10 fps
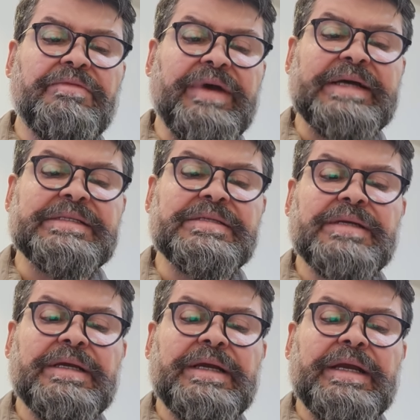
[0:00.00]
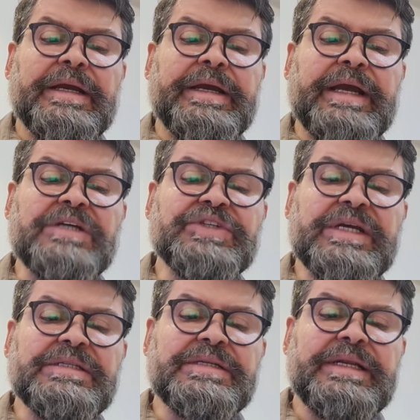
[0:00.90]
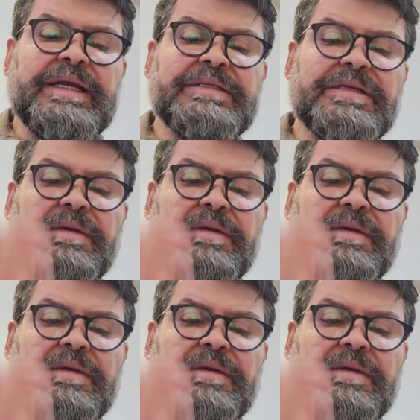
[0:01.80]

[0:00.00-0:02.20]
VAS. HS-related